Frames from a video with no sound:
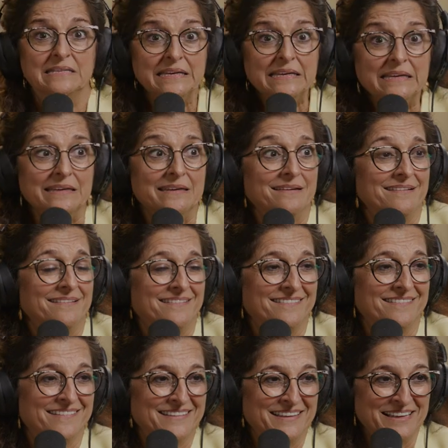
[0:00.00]
did.
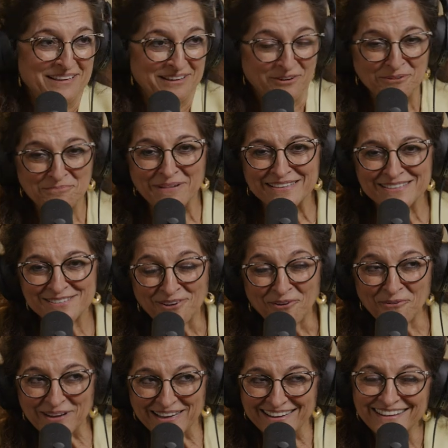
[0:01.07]
Uh, all my
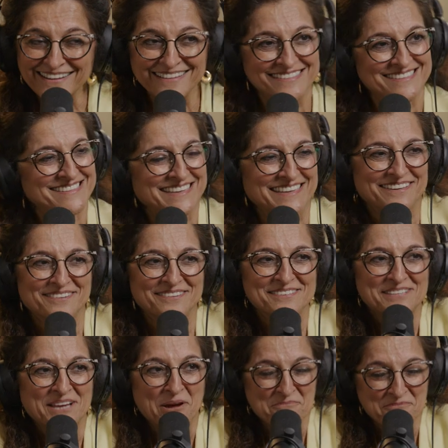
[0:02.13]
sewing skills
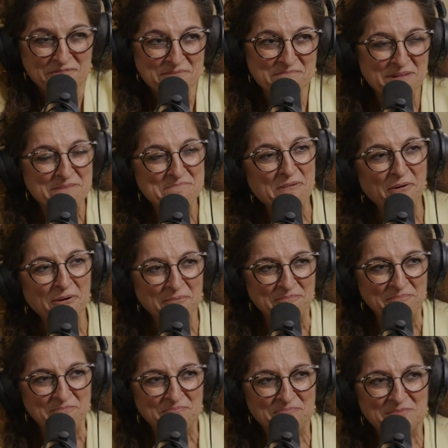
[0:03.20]
come from my mom
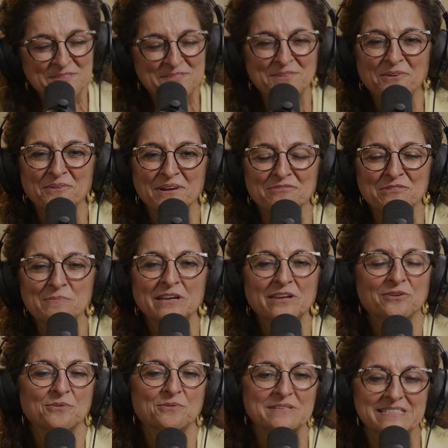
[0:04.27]
so everybody
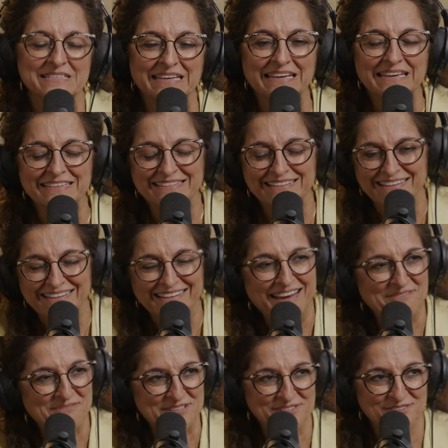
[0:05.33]
always thinks that
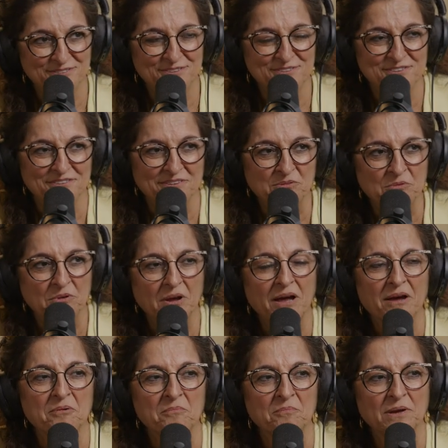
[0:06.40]
I'm a surgeon
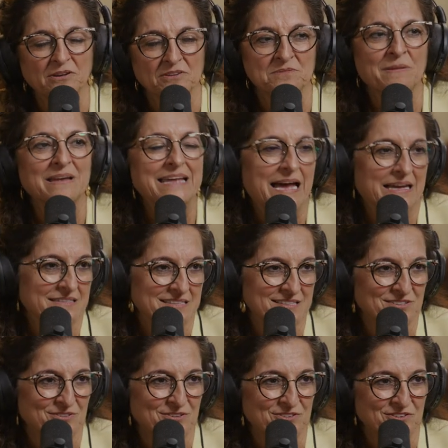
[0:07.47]
um, because my dad's a
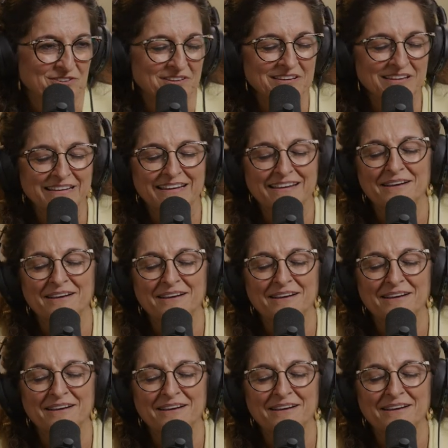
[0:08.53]
surgeon,